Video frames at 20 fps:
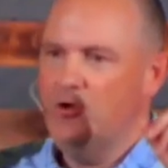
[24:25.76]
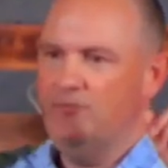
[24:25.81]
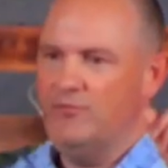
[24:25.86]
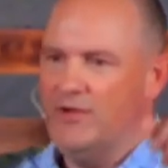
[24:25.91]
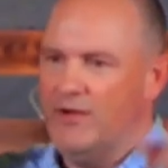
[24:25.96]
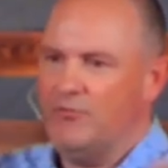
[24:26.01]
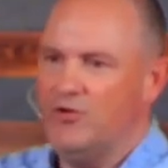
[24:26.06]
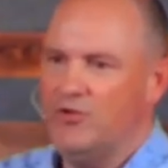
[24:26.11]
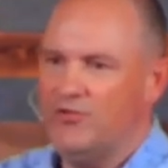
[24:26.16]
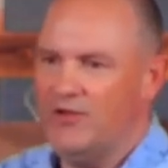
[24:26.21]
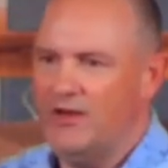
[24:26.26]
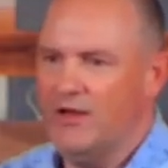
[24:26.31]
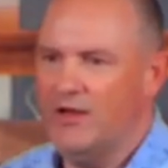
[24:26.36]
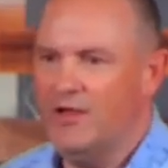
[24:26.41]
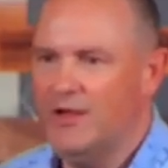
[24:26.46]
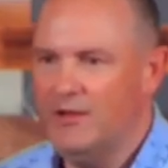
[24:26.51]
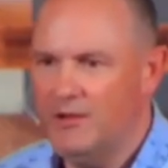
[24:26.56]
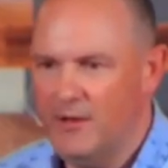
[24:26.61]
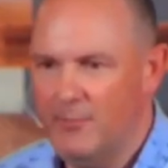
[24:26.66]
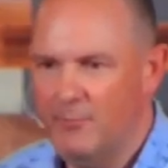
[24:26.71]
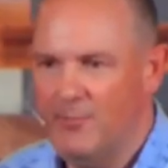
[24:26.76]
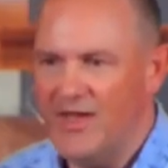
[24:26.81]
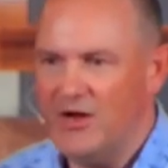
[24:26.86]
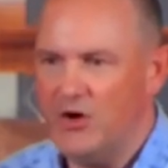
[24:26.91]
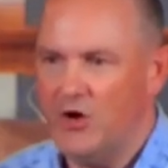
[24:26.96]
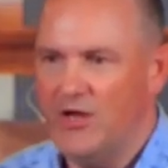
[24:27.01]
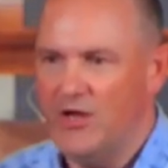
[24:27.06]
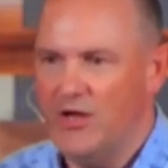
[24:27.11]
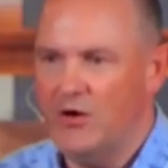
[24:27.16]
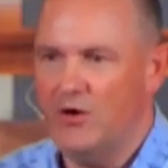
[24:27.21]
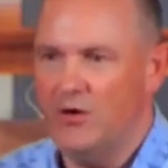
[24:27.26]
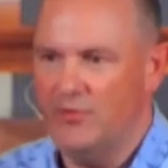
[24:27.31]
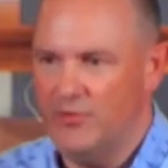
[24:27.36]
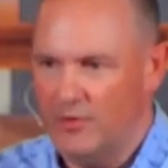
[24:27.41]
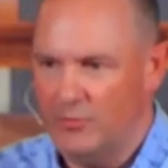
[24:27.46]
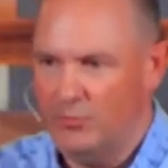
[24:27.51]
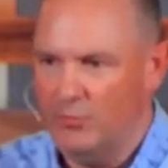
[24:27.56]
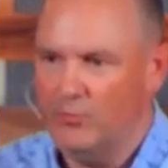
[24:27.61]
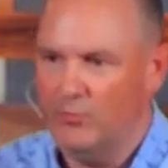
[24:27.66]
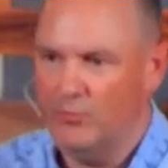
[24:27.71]
you've never seen a, a better hitter
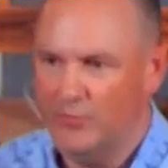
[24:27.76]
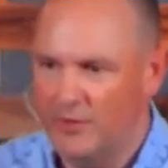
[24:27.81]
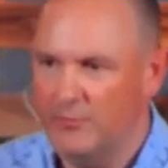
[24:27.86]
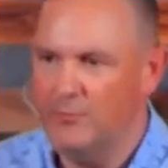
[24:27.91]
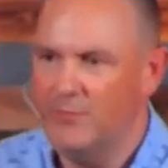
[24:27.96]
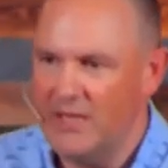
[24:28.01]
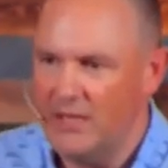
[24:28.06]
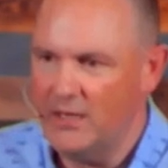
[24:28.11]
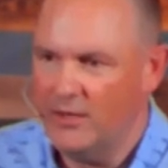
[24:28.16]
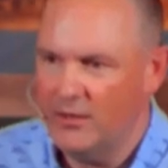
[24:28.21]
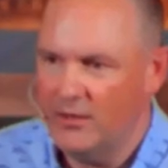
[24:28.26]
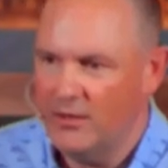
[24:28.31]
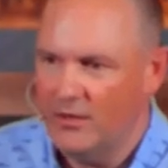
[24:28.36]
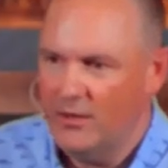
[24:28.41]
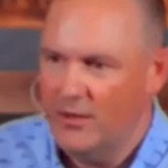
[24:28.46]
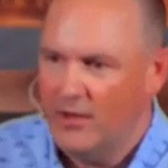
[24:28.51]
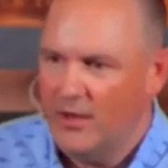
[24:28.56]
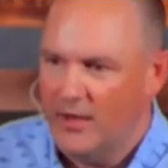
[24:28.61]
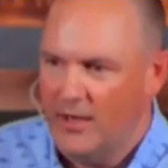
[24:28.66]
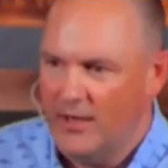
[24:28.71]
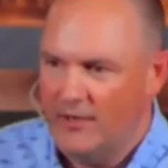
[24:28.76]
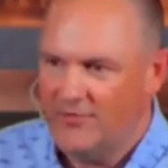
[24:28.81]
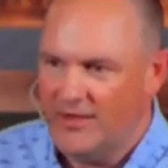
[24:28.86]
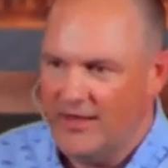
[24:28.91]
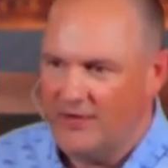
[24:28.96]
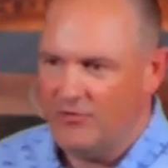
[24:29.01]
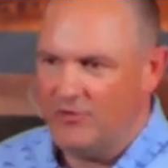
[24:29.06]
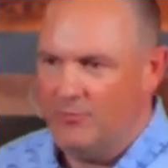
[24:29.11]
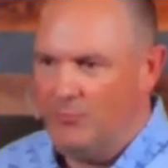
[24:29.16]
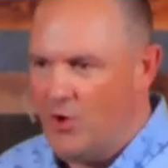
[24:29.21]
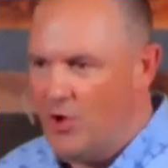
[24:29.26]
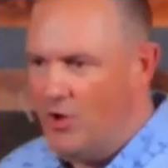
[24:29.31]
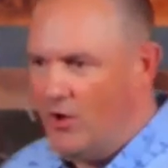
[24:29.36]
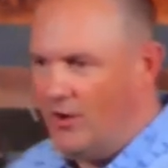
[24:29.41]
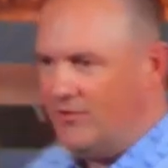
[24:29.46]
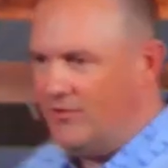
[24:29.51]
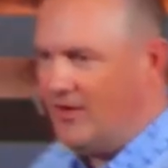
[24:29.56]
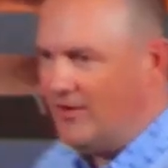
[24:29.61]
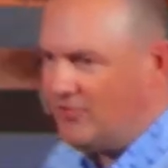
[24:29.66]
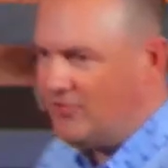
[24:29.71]
than, than me. And he takes the ball and
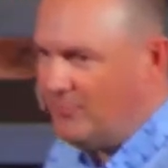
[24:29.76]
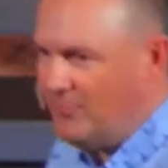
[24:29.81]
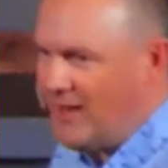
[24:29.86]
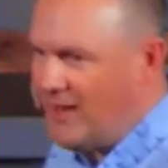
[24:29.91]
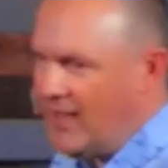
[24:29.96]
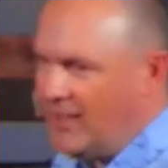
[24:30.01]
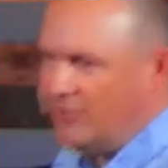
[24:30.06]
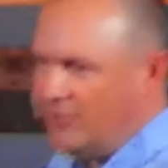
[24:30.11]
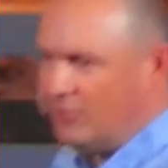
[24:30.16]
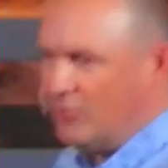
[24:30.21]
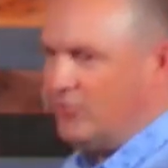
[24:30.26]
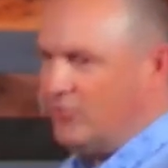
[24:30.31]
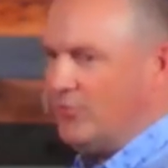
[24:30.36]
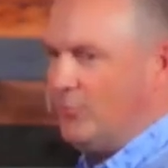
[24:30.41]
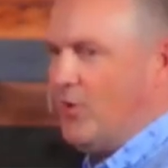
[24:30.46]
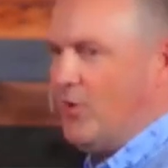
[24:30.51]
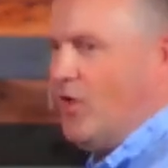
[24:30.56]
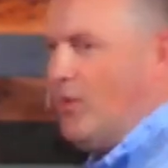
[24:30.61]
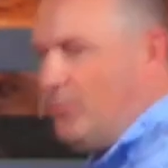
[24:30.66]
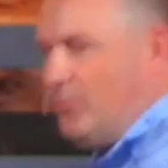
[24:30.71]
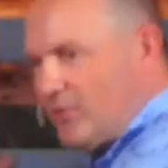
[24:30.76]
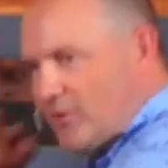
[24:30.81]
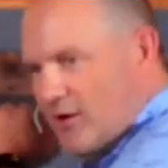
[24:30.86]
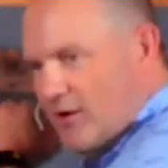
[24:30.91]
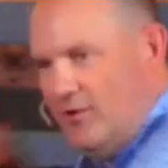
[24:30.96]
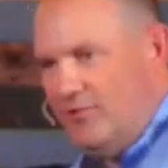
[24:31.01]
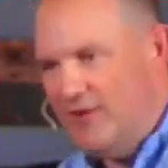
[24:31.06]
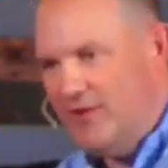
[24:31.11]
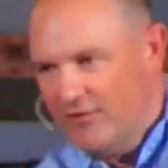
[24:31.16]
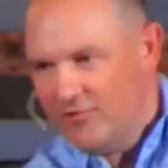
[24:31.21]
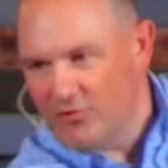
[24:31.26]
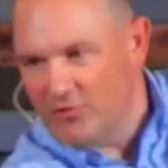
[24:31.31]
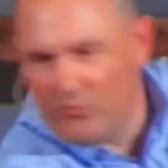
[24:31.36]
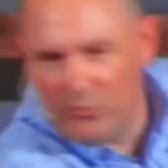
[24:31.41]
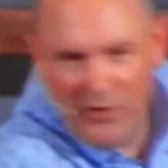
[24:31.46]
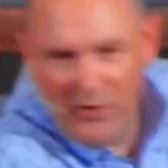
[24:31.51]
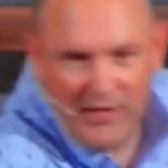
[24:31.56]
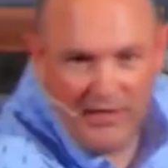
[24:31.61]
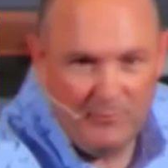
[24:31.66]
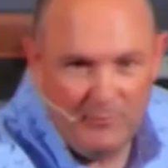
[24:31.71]
he takes the bat and he throws the ball up in the air. He takes a
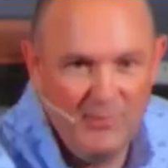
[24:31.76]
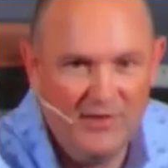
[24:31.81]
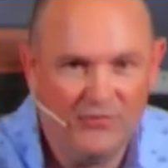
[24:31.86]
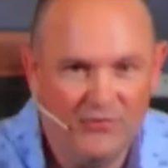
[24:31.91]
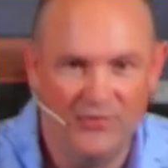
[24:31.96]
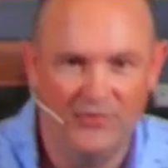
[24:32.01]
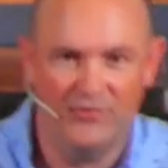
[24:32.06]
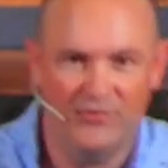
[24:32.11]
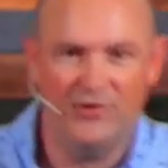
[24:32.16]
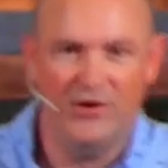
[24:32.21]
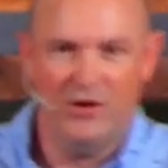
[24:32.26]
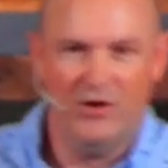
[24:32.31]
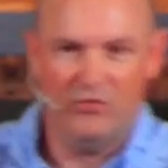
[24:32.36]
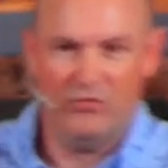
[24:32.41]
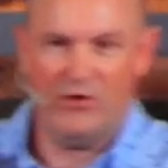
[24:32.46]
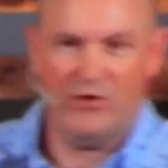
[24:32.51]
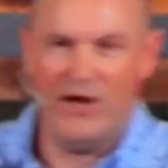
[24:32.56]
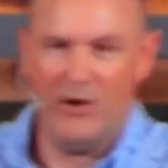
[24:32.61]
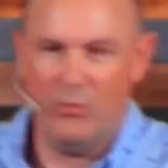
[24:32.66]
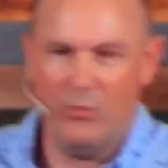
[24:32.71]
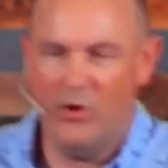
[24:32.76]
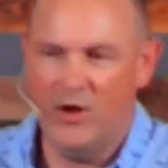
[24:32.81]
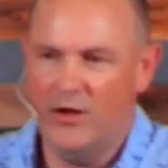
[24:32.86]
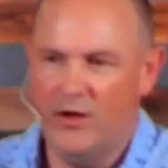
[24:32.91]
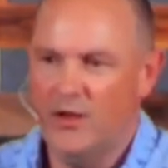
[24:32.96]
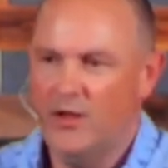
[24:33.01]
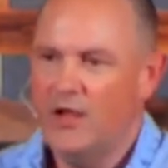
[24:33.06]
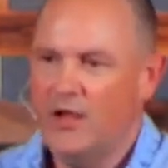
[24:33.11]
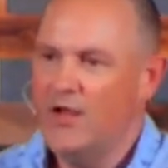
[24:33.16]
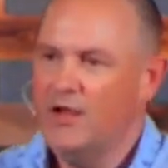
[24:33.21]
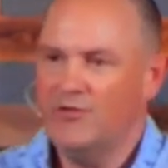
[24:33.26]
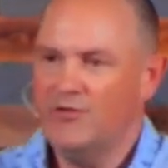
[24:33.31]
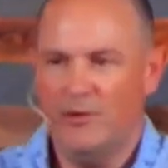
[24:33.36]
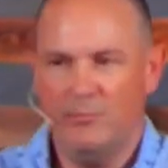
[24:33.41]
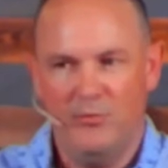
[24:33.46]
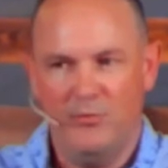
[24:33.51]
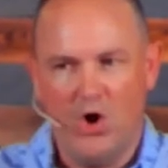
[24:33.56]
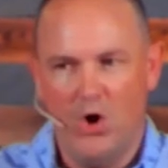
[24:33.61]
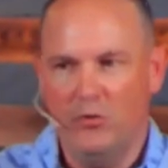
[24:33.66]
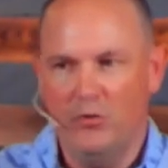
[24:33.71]
swing and he misses. Strike one. He's
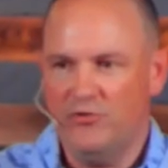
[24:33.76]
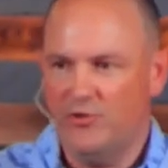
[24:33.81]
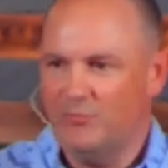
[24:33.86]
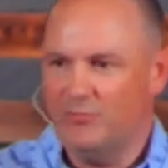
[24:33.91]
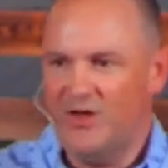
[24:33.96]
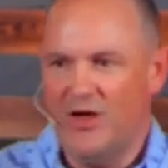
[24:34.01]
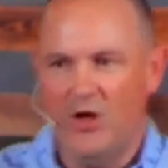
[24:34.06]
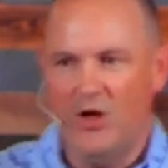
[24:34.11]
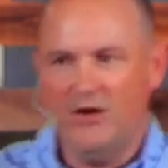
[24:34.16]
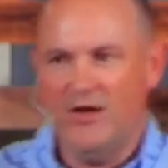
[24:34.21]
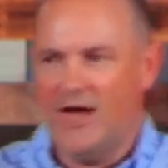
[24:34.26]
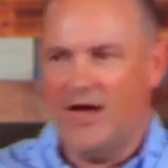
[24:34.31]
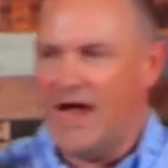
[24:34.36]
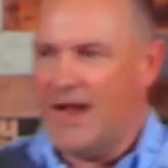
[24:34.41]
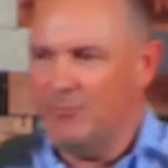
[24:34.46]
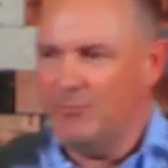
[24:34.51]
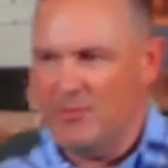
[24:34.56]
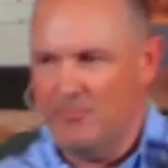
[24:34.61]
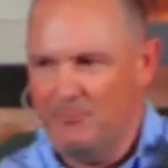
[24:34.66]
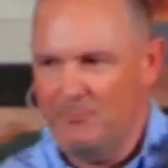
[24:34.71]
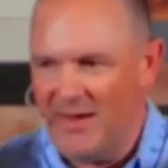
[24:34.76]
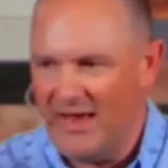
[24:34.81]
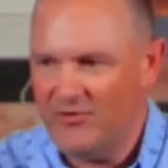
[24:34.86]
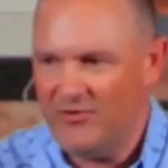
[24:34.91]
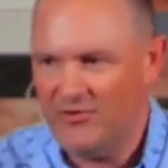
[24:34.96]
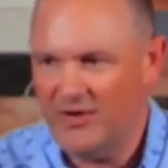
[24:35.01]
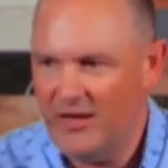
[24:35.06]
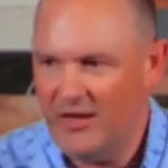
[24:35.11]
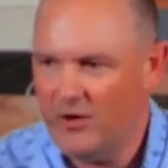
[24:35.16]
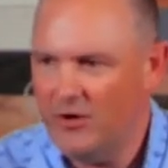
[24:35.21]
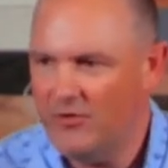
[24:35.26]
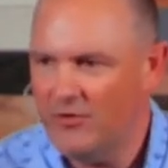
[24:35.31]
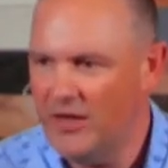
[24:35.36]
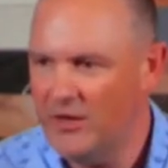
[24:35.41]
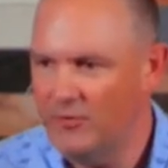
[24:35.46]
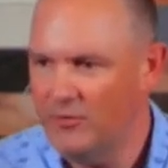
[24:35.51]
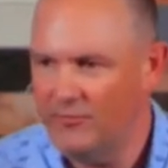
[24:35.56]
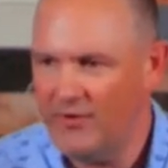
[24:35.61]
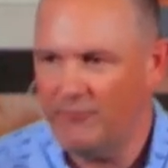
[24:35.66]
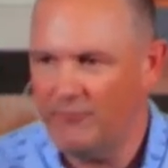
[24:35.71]
like, Coach, I'm telling you, I'm the best hitter
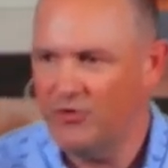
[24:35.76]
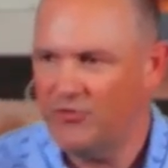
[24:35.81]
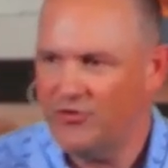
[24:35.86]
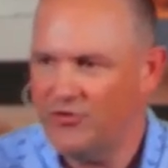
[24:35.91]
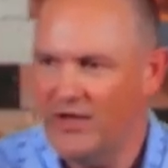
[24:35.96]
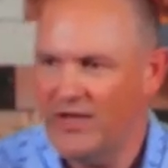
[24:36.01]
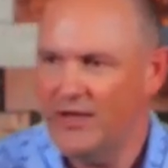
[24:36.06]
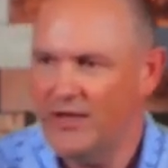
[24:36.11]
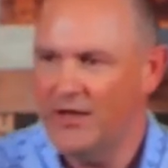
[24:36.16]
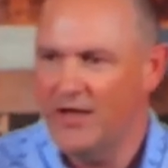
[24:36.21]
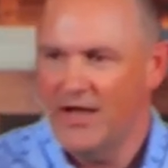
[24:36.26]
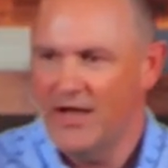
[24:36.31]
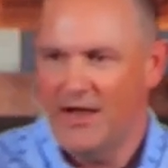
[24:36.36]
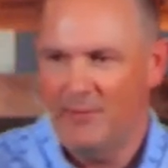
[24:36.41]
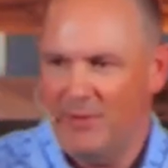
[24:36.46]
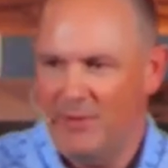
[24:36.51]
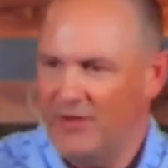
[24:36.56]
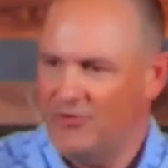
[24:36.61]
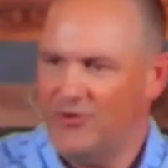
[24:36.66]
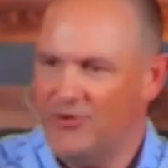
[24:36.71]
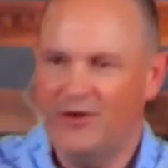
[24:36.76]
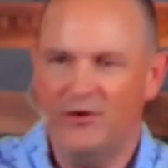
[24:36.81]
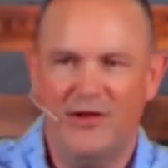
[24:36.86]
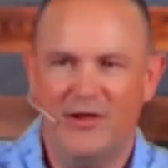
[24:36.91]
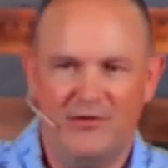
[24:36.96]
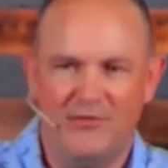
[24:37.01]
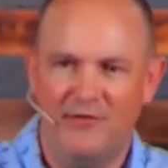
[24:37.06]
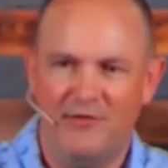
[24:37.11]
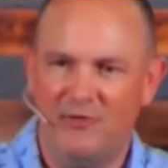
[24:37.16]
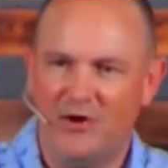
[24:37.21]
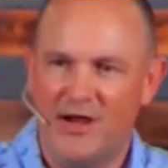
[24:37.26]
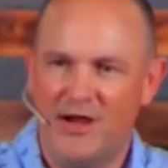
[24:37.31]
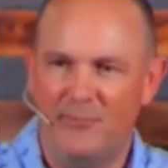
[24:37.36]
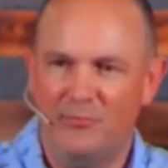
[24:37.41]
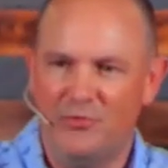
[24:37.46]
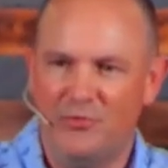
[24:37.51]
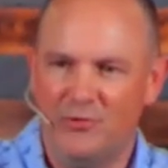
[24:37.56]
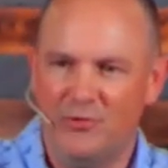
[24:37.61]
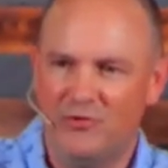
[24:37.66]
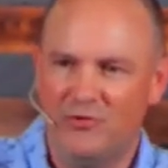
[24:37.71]
that you've ever seen, best hitter that's ever come
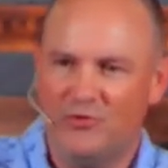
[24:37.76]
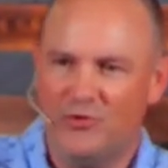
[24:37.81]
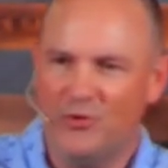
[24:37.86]
through this